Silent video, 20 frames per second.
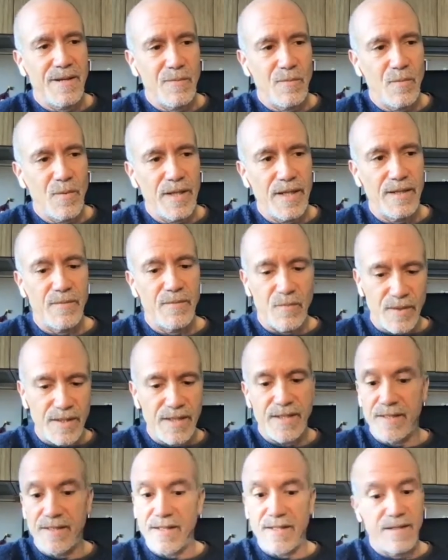that we
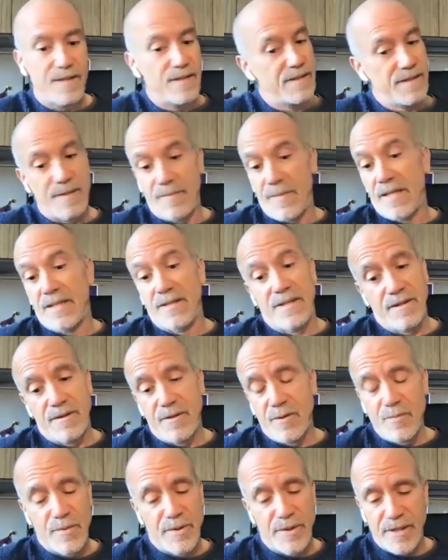did this amazing
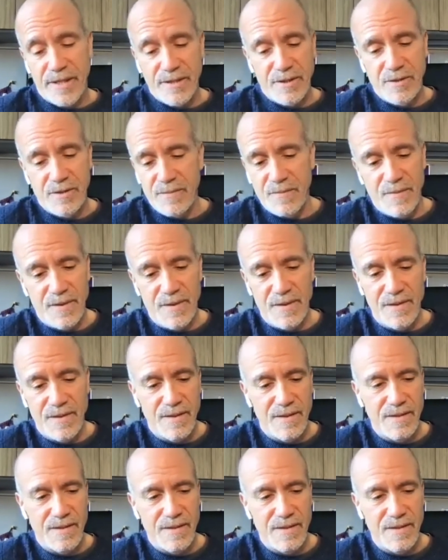co-production with